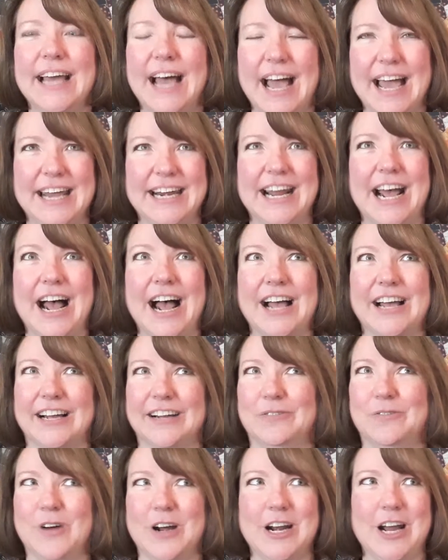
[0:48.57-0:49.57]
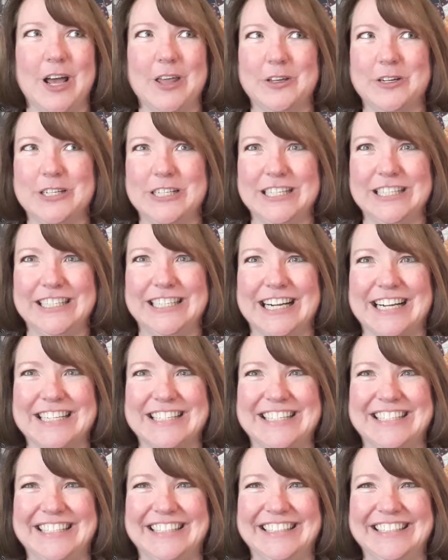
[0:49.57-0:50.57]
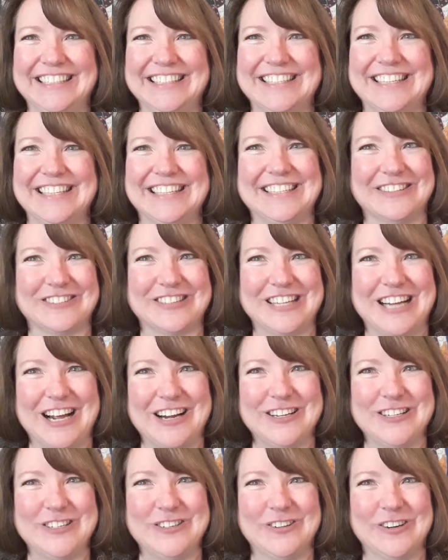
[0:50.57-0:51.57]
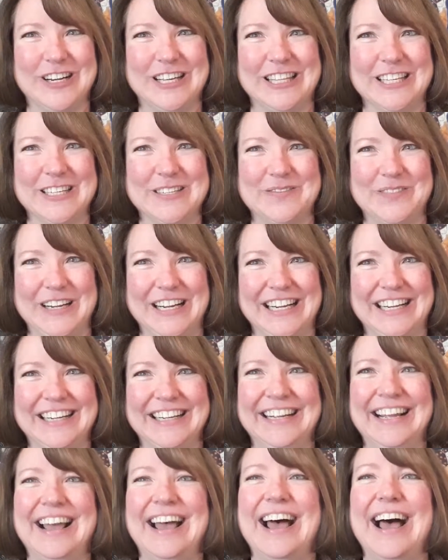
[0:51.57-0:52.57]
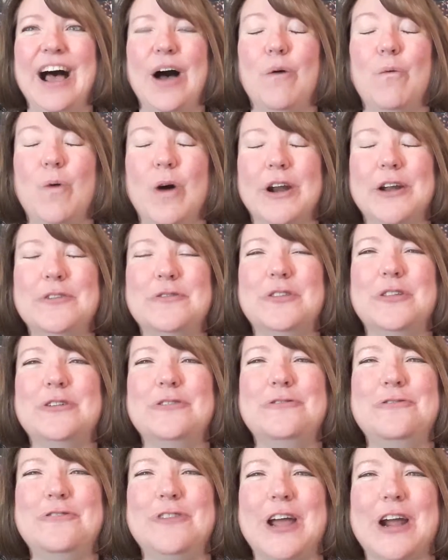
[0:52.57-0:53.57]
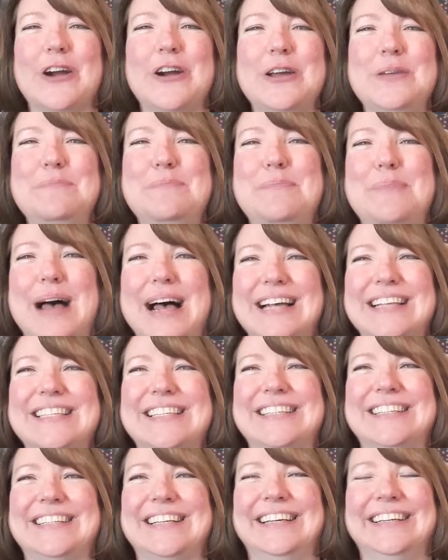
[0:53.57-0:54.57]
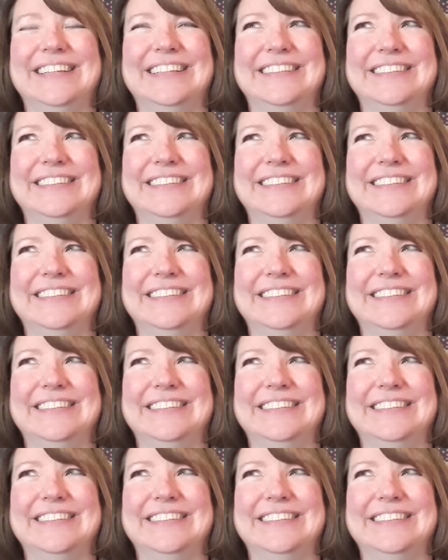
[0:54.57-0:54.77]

And one other suggestion, since there's not a story this week, one of the very best,